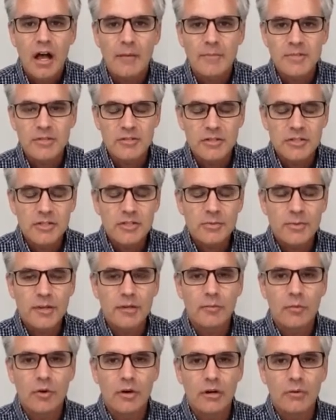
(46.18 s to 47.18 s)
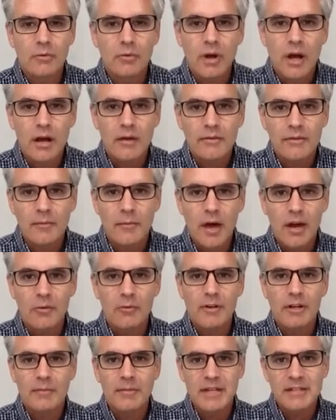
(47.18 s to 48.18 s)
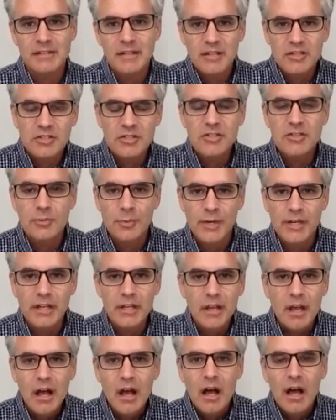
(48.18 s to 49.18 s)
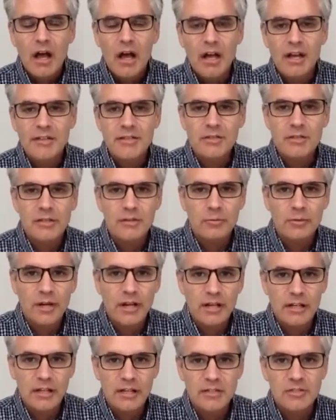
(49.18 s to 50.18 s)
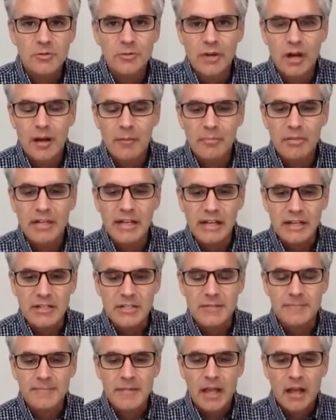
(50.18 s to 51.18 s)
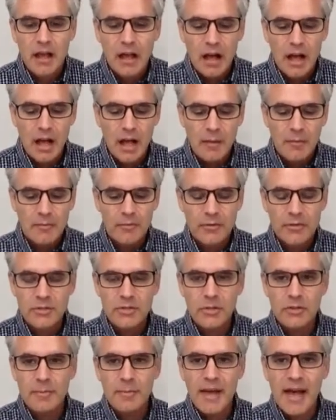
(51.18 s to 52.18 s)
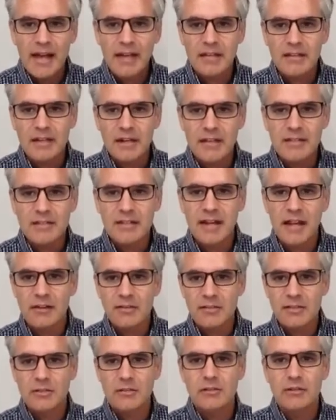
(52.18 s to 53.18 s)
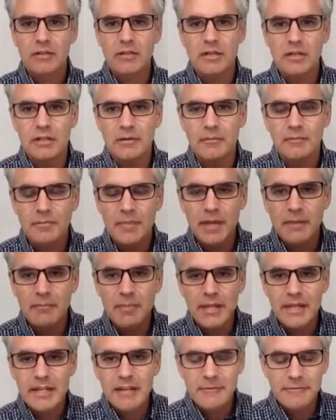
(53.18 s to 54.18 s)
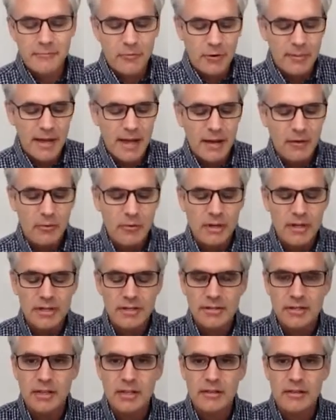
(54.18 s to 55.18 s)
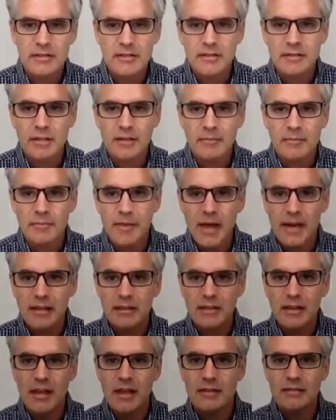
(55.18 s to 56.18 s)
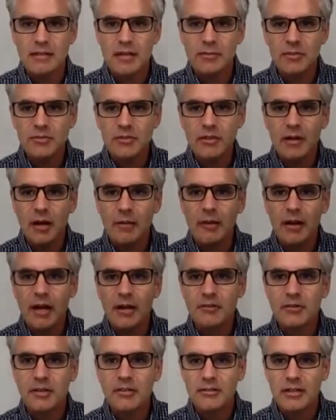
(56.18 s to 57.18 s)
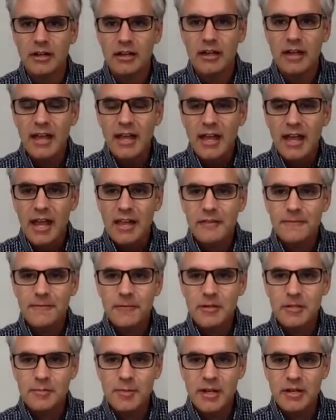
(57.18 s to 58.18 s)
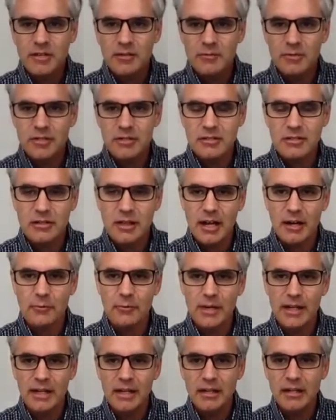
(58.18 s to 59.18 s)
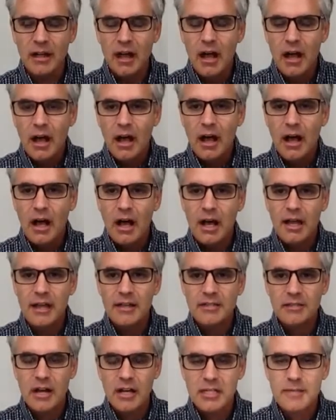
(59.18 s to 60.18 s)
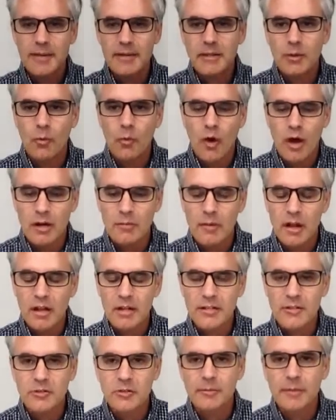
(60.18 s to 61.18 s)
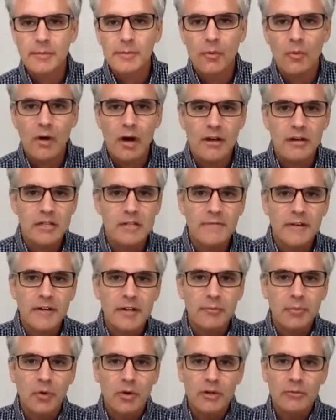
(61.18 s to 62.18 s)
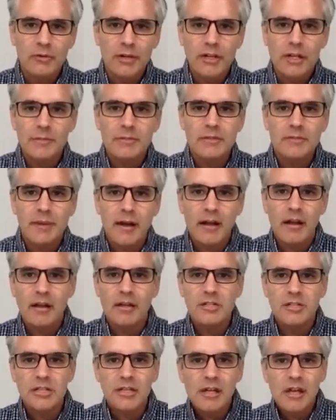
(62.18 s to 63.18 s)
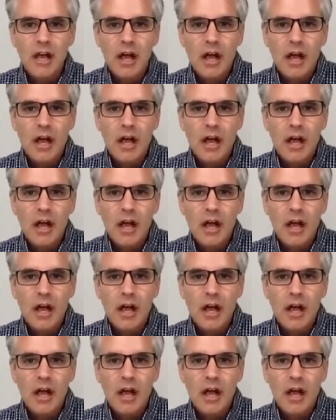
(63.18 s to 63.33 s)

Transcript: So just three or more. The model we're going to make today is just three, so that we're not getting too complex. So the packet that I sent out to you in PDF format was this packet that has chemistry of carbohydrates on it. And the first page is really just a lot of reading. It talks about the water molecule. Remember, water is very important when it comes to biology.